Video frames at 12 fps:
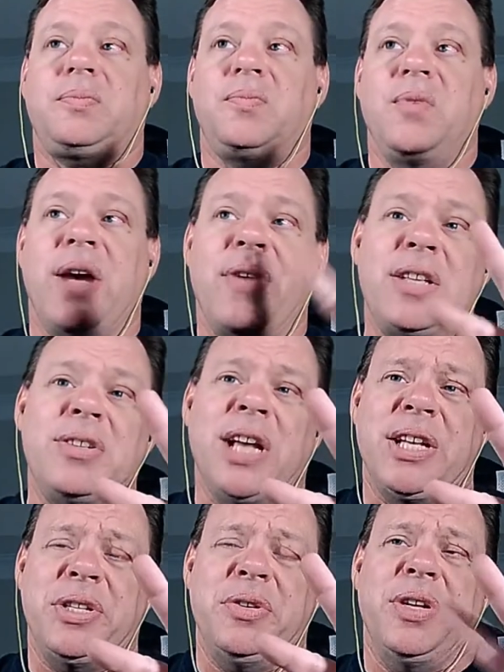Now I've also
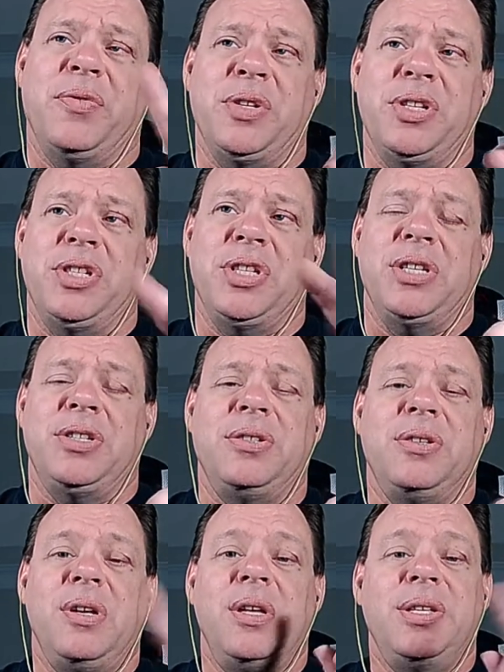got two different suggestions.
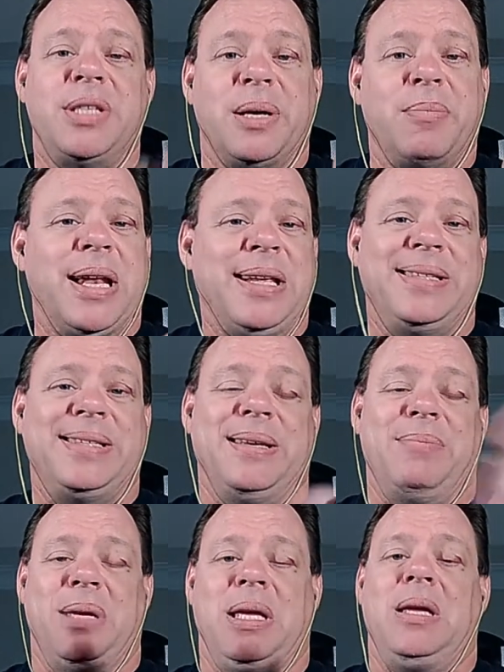Somebody
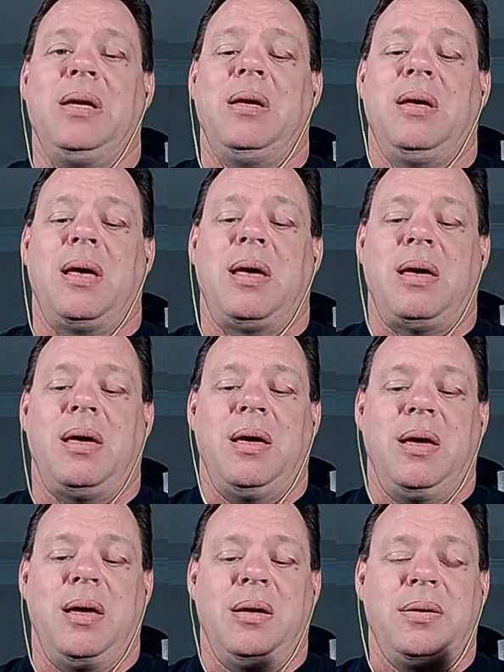sent me
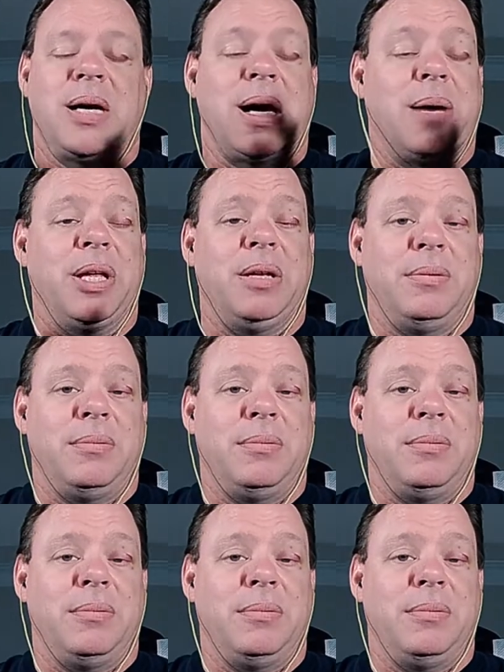a comment